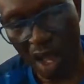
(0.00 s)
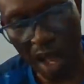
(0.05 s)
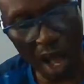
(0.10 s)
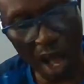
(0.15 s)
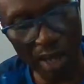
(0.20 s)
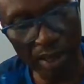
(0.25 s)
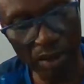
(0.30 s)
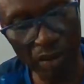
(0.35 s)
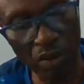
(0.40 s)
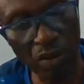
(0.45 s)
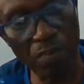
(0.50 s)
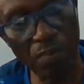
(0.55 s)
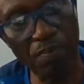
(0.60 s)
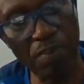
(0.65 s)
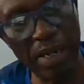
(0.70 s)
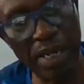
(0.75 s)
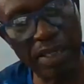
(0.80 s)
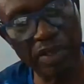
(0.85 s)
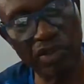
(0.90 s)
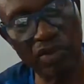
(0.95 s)
And they
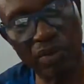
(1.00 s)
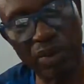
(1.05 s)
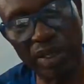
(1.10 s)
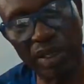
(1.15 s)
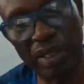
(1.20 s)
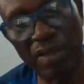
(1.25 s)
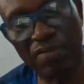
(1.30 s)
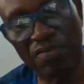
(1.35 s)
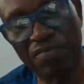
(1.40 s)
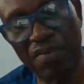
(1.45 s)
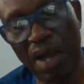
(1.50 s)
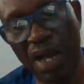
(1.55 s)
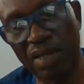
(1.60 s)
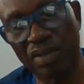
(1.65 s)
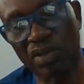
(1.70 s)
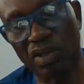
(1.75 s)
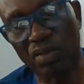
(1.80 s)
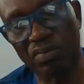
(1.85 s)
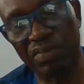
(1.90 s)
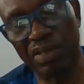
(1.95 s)
please read the
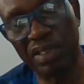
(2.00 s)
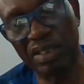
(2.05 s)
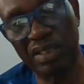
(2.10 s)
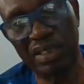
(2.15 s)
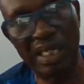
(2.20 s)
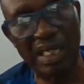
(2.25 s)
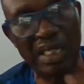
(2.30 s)
facts of these